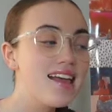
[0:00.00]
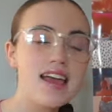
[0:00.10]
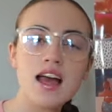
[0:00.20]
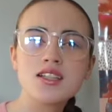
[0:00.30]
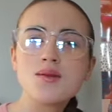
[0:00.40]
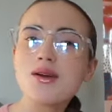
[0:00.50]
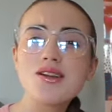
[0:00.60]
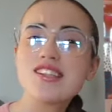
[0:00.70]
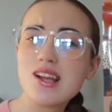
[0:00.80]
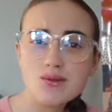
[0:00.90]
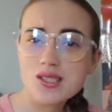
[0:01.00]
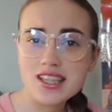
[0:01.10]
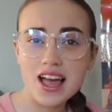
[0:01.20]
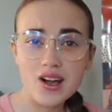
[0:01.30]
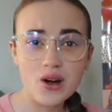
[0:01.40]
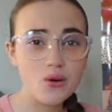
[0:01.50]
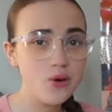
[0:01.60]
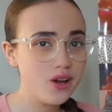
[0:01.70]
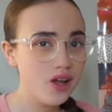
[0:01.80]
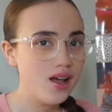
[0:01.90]
Yeah, to be honest I wasn't that
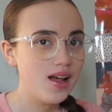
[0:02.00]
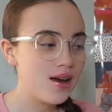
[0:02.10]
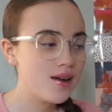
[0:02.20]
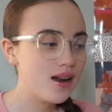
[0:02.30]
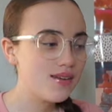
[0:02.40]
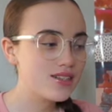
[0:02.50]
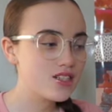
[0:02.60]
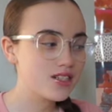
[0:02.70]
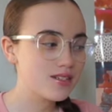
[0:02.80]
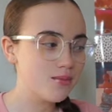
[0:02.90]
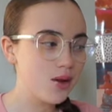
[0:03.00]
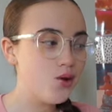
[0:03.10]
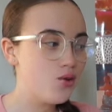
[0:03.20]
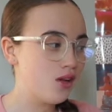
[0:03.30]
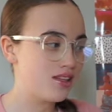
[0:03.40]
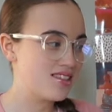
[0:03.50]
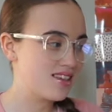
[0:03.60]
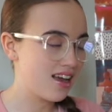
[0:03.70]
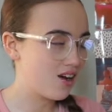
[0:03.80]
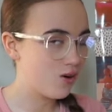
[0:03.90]
cold. I don't know if it's just me who doesn't
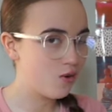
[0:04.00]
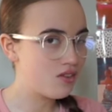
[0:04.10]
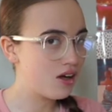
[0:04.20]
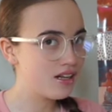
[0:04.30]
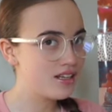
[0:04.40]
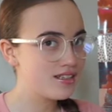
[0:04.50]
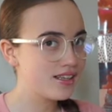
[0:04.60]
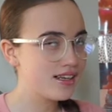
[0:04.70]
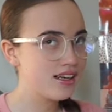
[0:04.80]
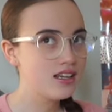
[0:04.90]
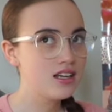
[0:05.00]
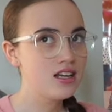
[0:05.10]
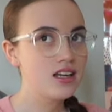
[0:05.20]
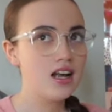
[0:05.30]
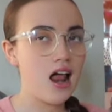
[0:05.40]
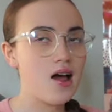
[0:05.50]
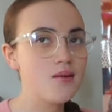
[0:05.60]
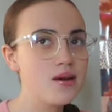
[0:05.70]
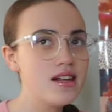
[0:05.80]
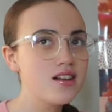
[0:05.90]
get cold that easily.
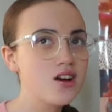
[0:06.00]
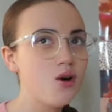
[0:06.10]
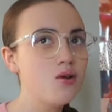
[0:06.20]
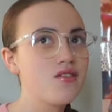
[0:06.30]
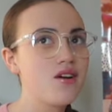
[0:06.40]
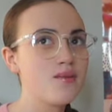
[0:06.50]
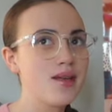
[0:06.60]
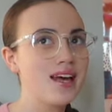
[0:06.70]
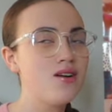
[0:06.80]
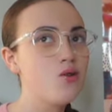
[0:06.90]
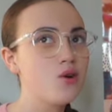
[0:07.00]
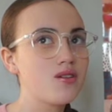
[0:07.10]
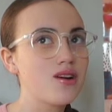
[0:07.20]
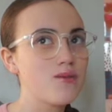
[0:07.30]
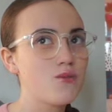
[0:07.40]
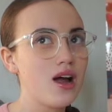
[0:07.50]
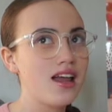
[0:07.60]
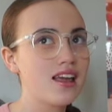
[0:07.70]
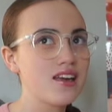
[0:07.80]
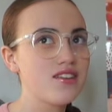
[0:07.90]
I'm either cold if I'm ill or if I'm
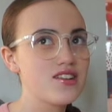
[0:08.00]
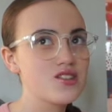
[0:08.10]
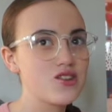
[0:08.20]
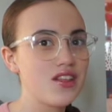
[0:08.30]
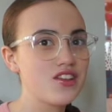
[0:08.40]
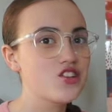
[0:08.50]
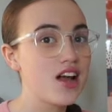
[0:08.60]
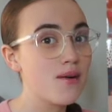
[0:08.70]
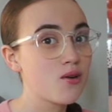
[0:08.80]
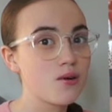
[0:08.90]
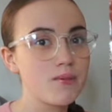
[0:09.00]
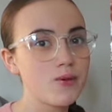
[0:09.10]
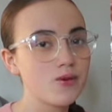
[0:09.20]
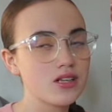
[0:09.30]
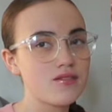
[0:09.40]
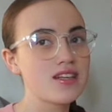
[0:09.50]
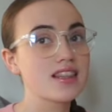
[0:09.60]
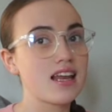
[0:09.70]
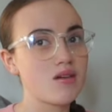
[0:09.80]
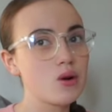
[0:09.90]
wet, like if I just got out of the shower or a pool or something
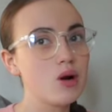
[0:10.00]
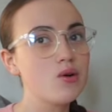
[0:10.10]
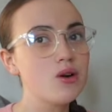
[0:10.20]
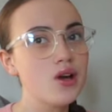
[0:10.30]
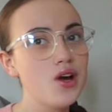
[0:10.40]
then I'm cold,